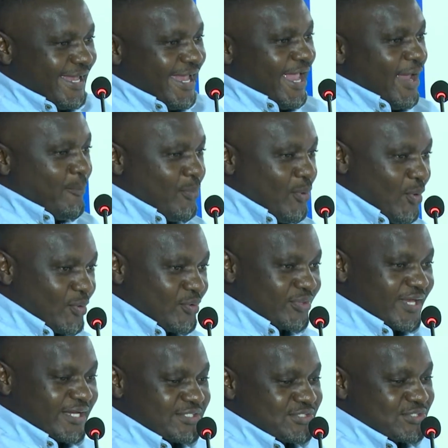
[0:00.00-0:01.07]
A book
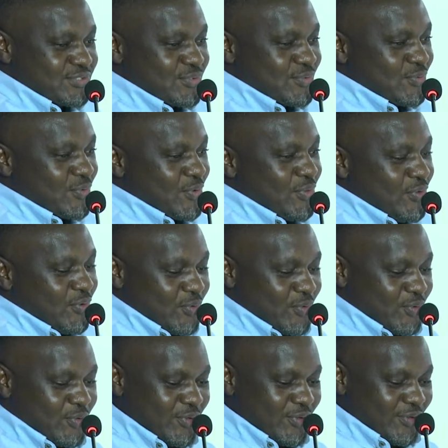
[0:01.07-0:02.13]
that you
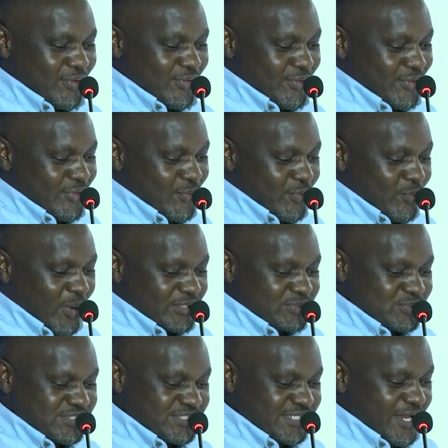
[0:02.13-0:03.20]
would want
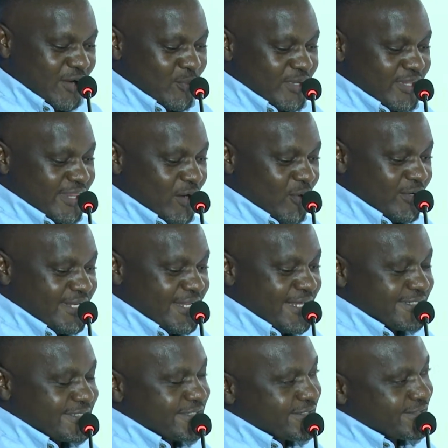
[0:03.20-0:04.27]
to share with the
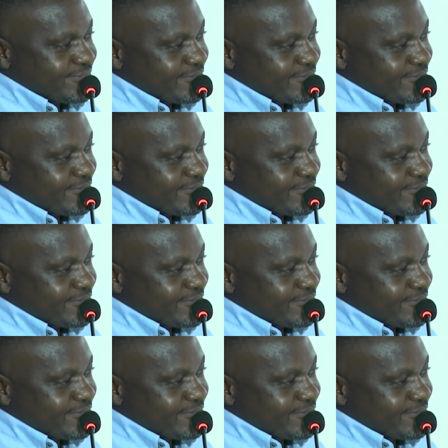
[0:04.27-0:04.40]
audience,